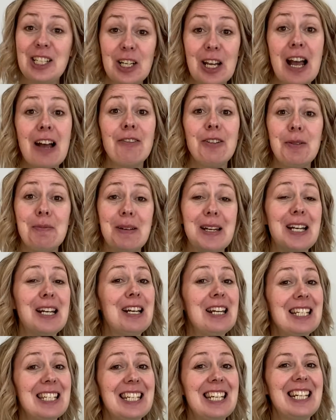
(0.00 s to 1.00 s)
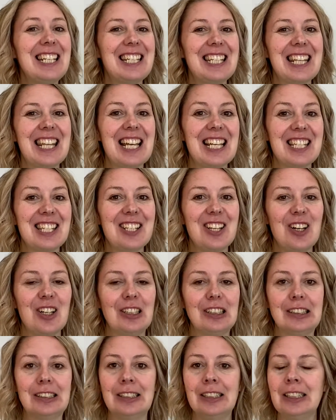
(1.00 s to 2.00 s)
Have you been listening to that
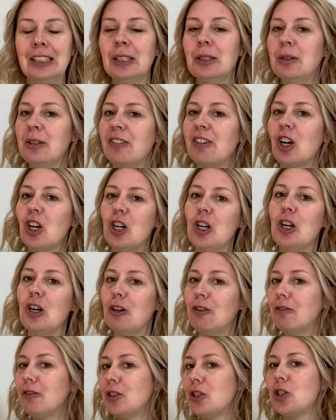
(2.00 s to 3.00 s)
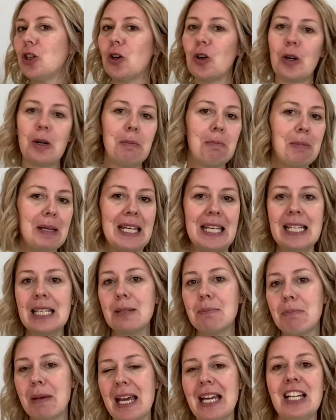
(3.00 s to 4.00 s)
song? We've got love, joy, peace,
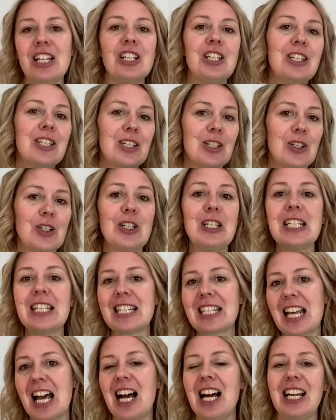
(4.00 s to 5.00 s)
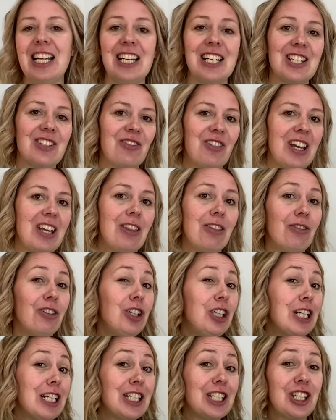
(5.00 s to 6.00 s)
patience, goodness, kindness,
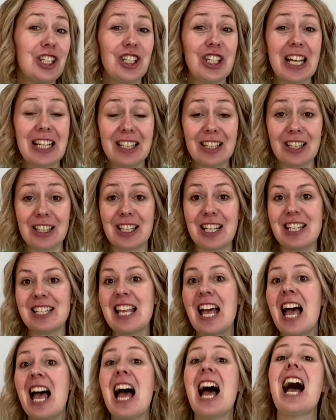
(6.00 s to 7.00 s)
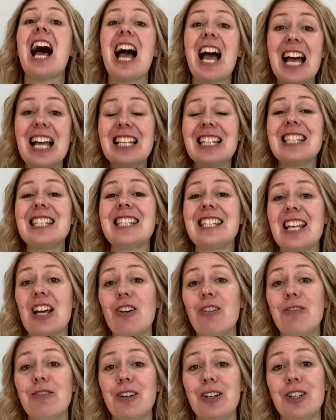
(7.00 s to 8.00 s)
faithfulness, gentleness, and
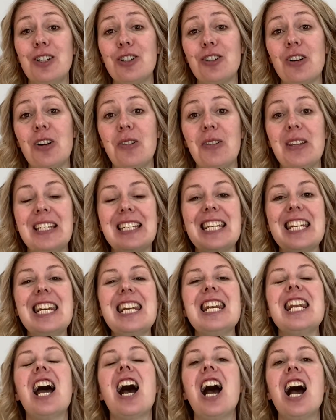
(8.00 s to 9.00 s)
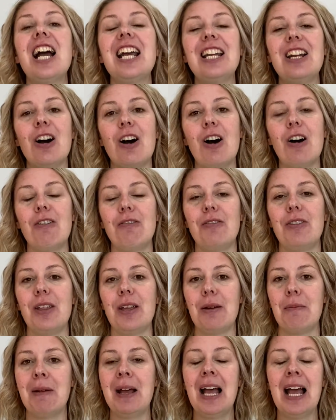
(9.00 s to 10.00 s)
self-control. There's 9 of
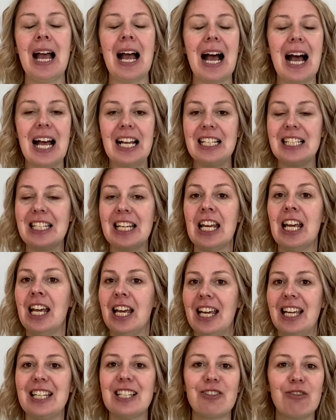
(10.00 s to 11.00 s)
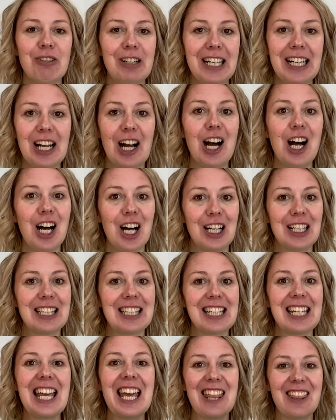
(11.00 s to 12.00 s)
them, and it's really hard
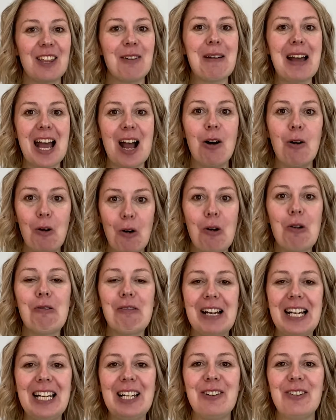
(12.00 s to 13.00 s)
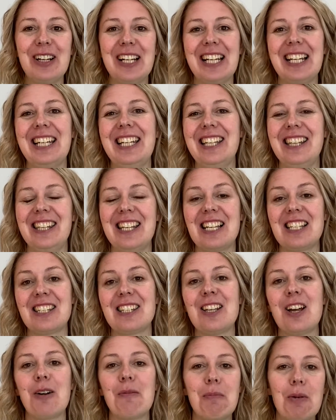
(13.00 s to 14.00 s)
to get them out all really quickly in that
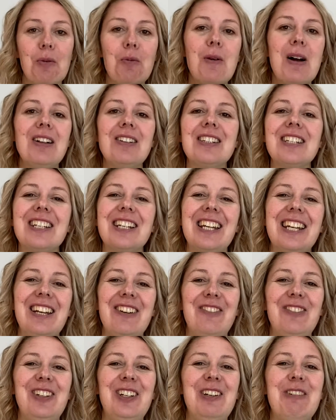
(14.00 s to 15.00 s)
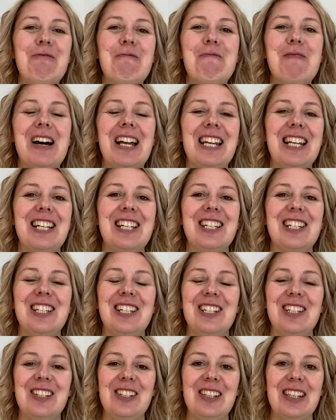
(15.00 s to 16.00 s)
song, but well done if you've managed to
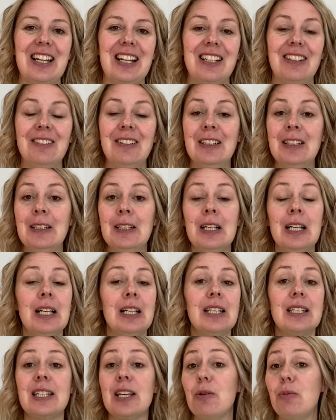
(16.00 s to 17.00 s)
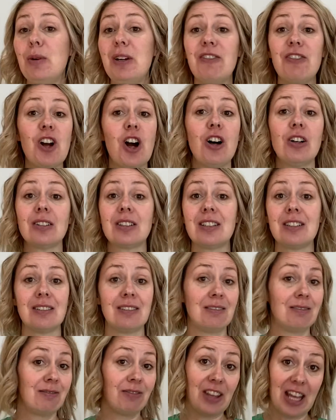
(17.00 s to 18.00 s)
do that. So we've got
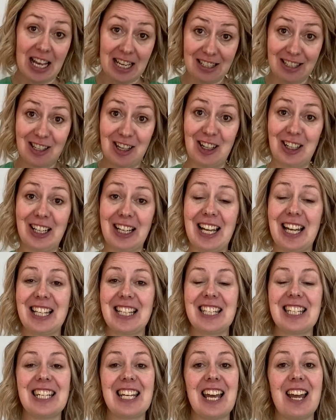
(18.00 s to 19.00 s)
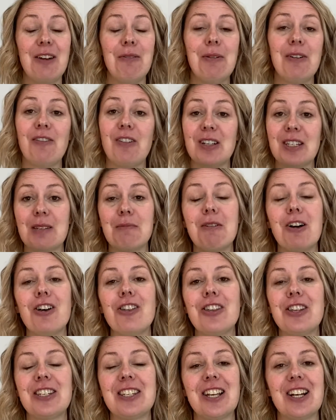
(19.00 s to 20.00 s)
that song again today. We've got some
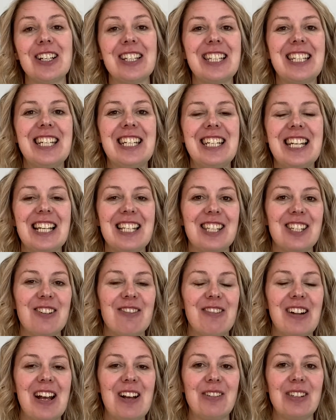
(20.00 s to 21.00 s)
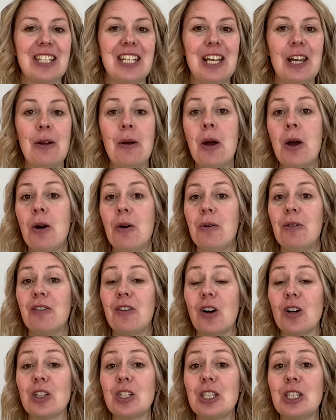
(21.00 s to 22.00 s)
other songs to dance around to. We've
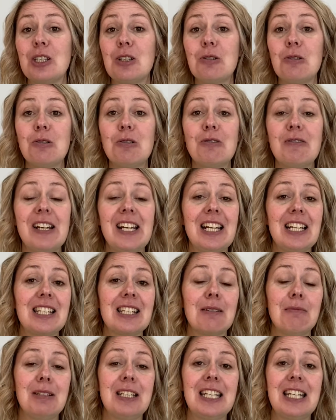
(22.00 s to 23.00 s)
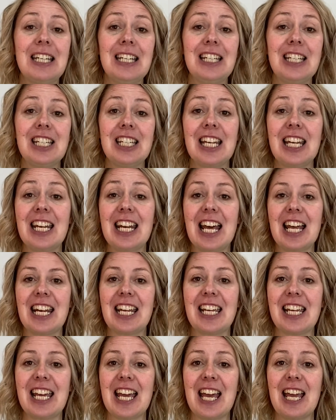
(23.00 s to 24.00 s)
got a story, some teaching, and
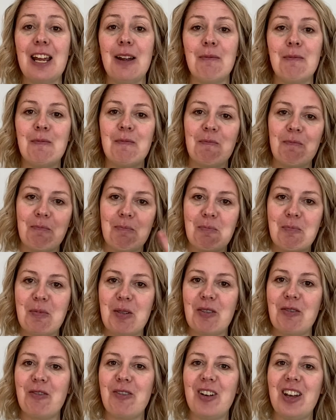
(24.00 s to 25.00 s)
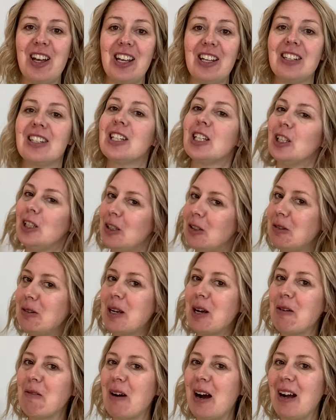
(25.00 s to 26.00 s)
a game. But first, you
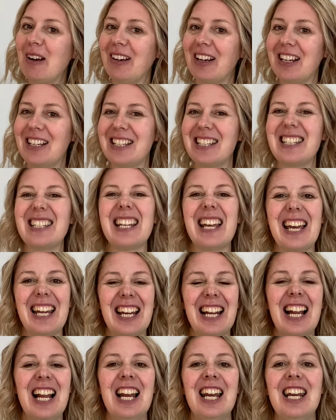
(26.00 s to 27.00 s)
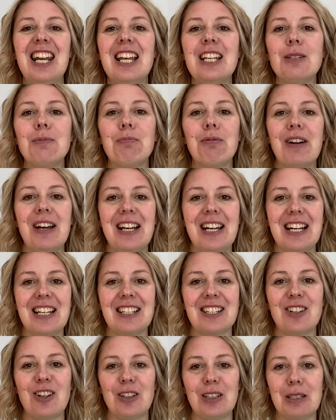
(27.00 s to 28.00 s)
know what I'm going to say. Let's pray and
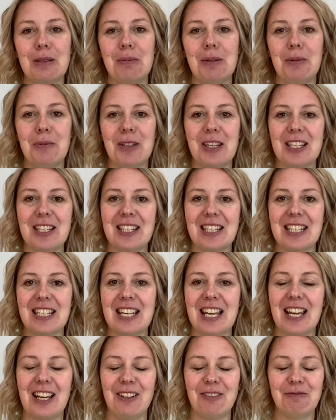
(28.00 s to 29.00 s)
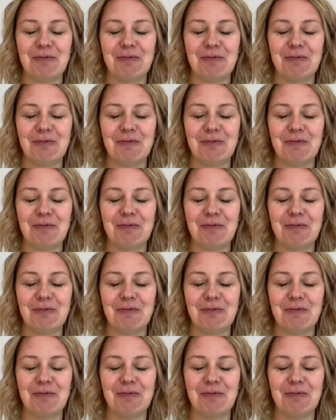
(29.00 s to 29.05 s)
ask God to be with us today.